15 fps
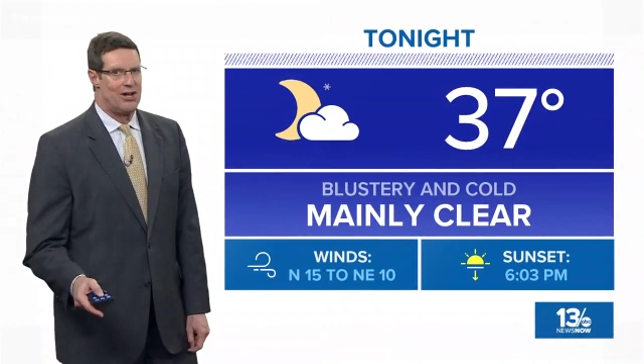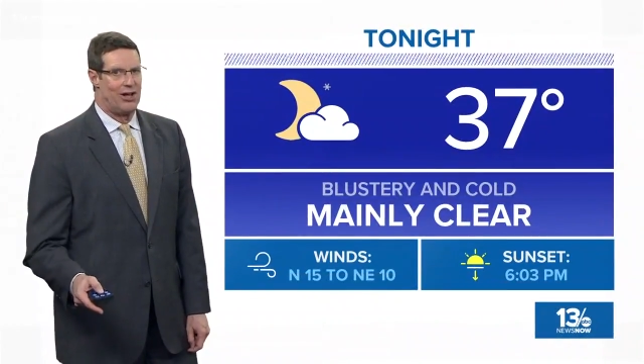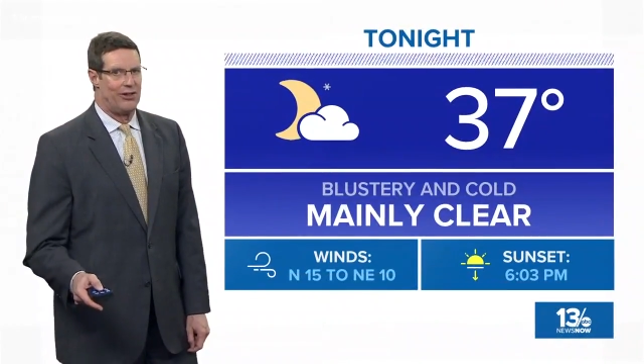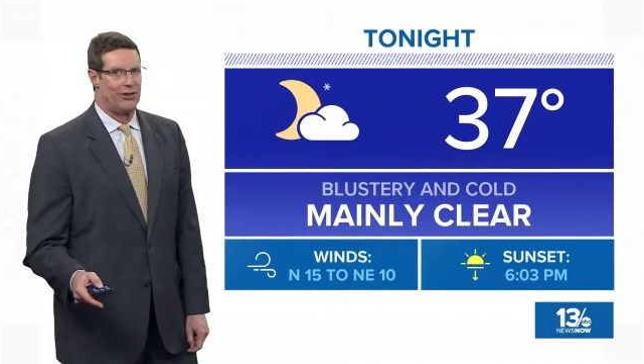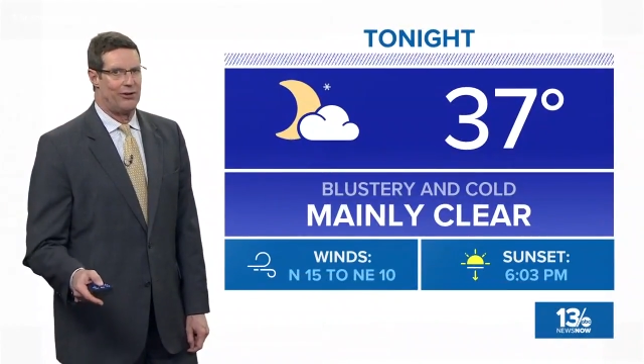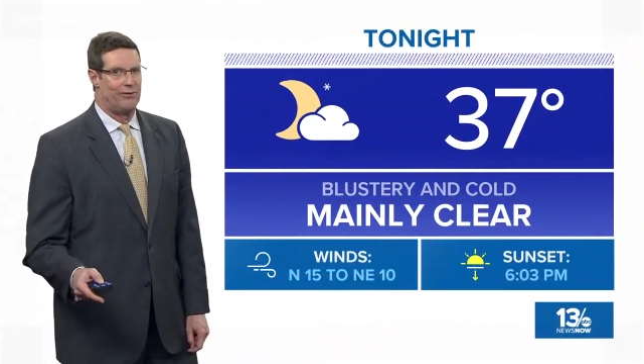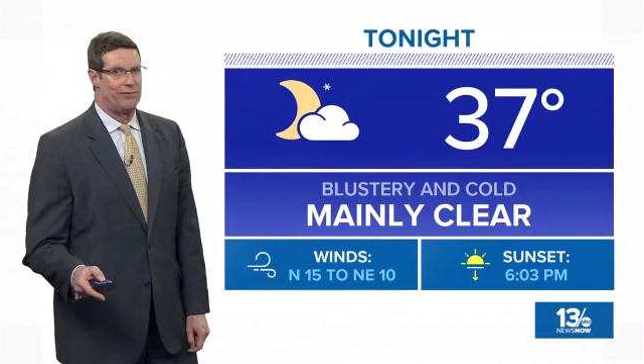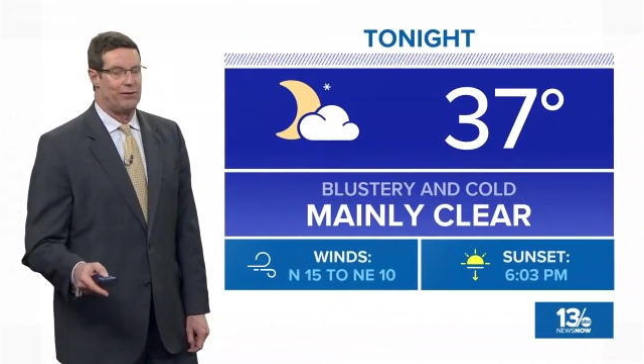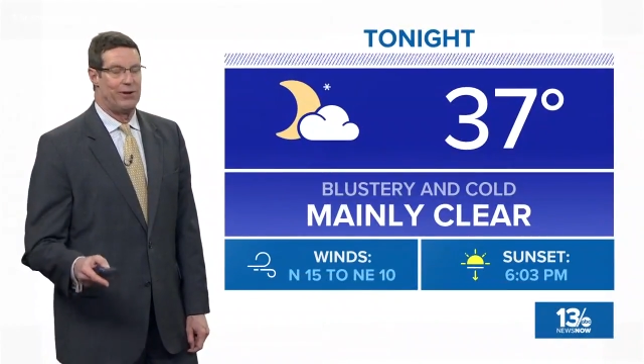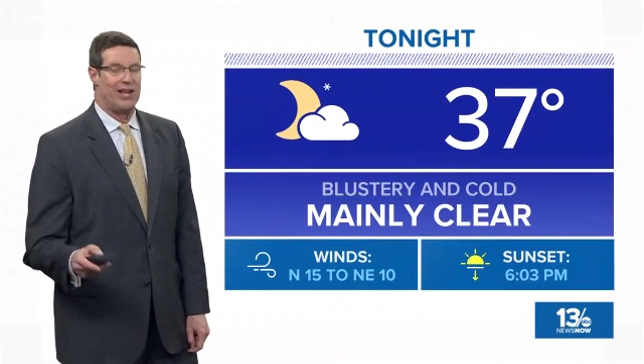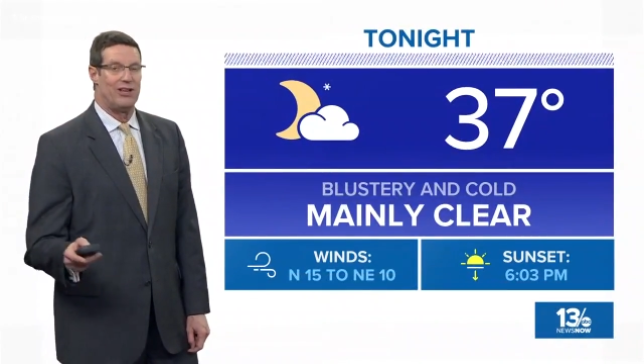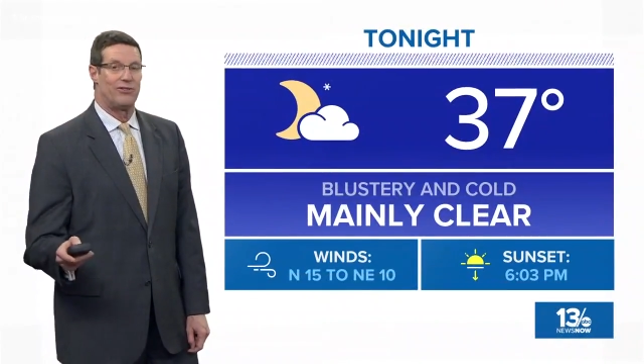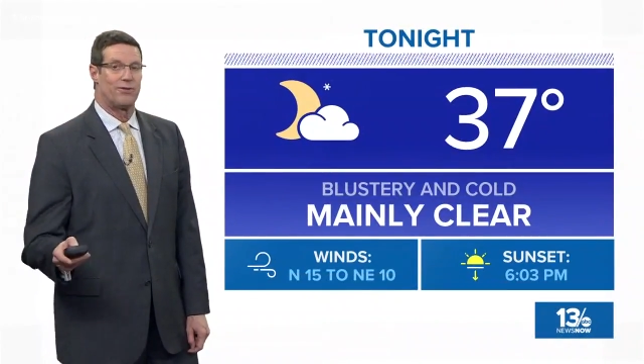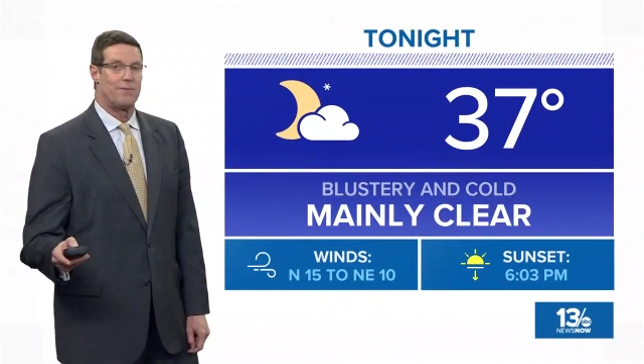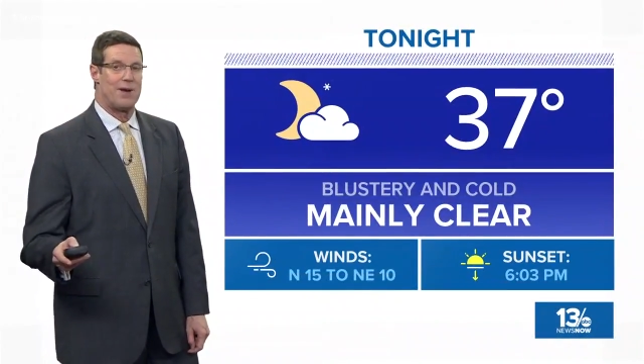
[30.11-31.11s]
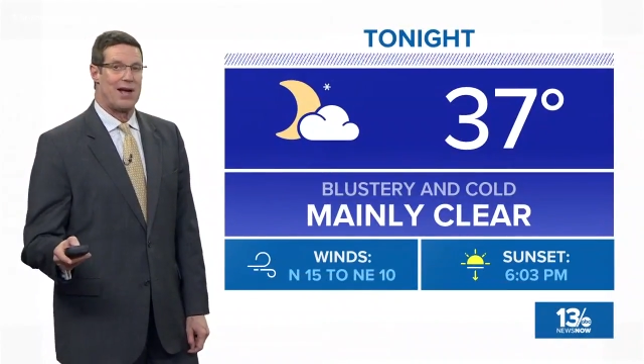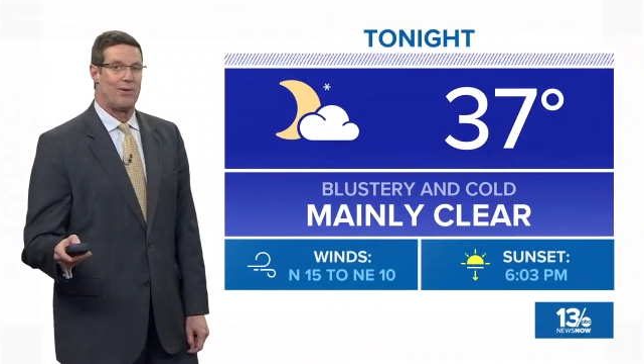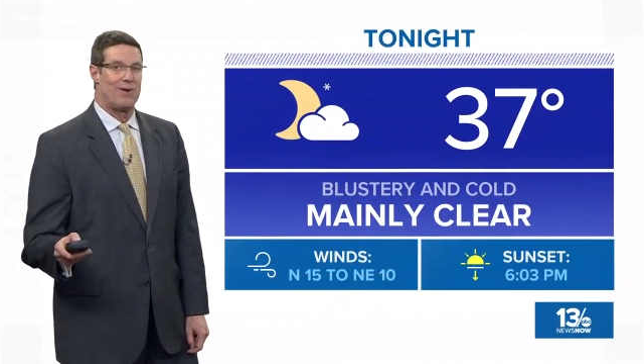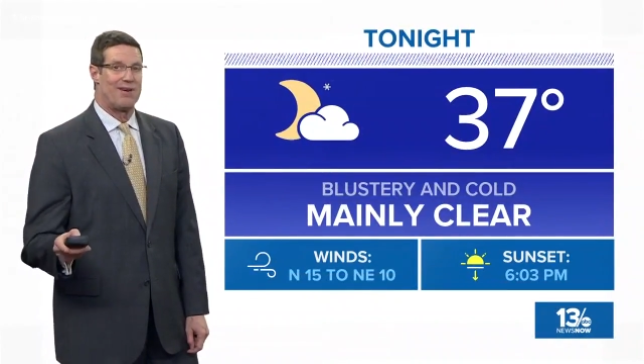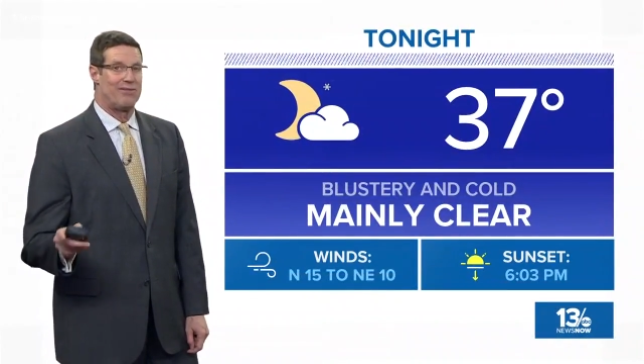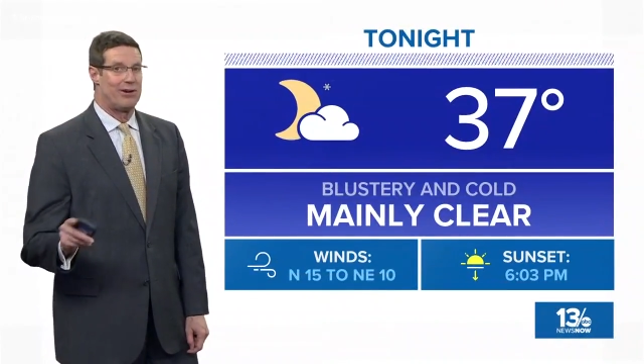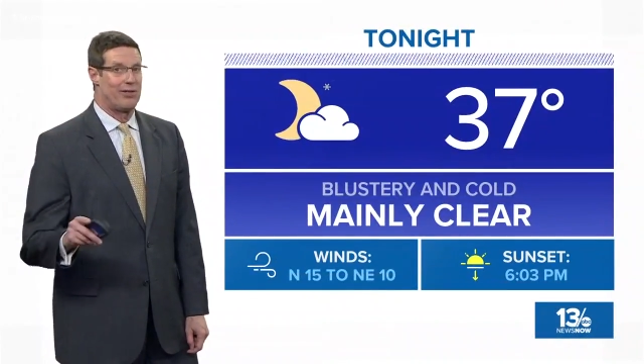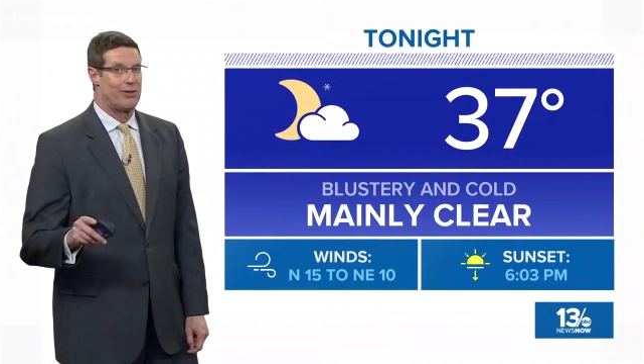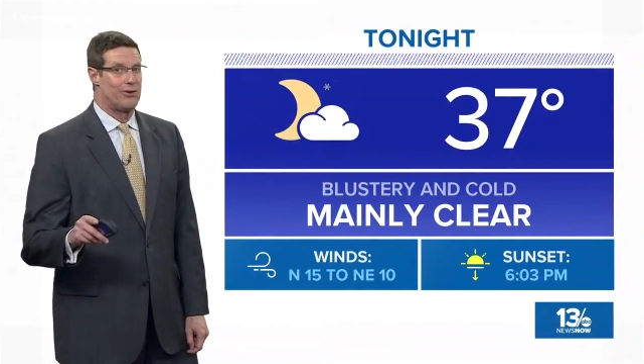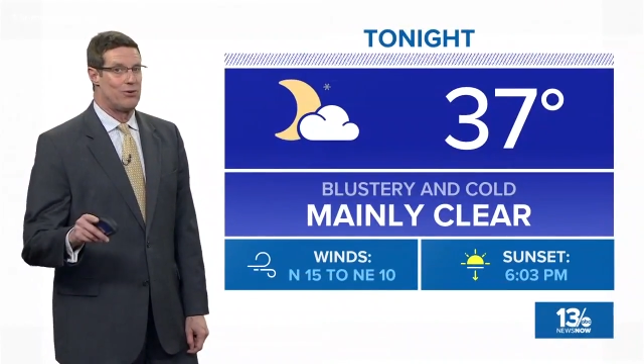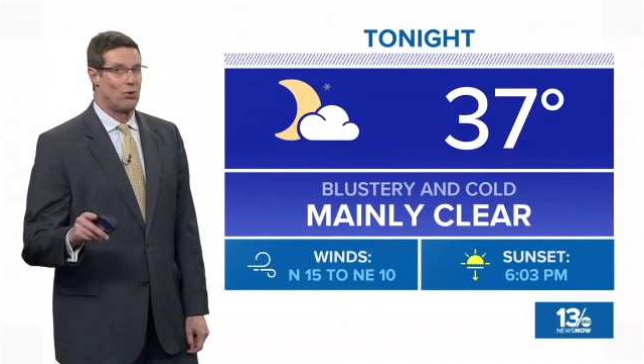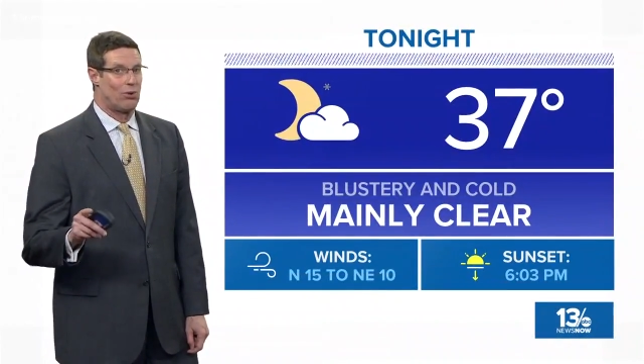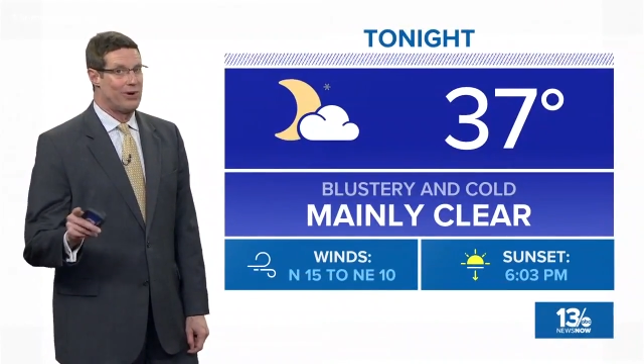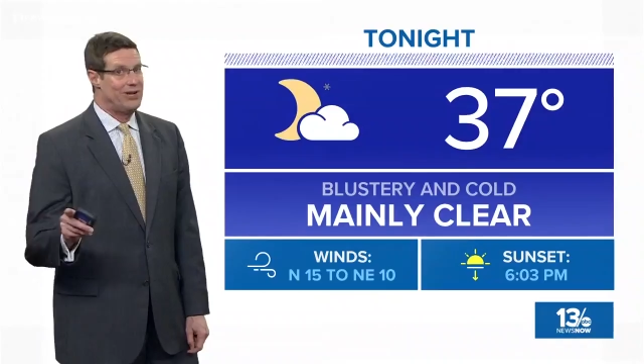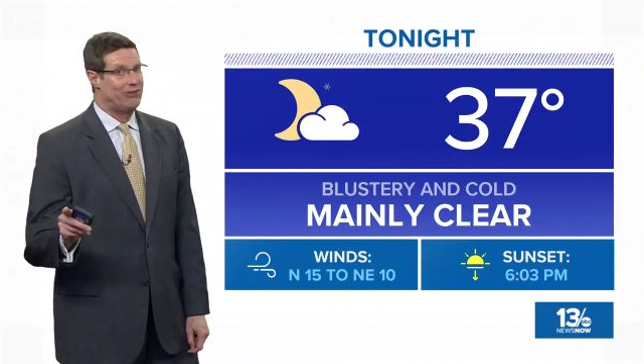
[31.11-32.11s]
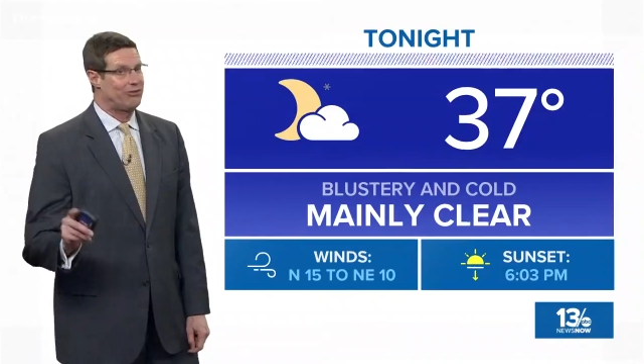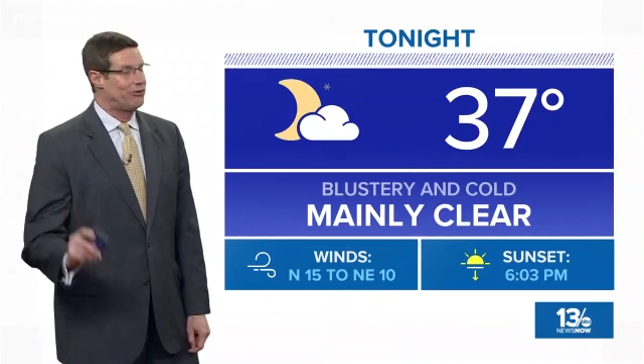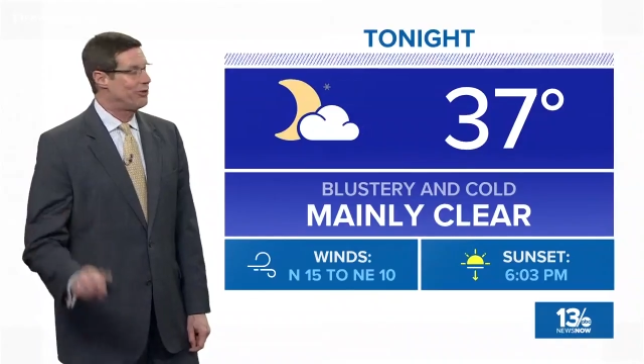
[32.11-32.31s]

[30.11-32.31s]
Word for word: Although a few days from now, we have another nor'easter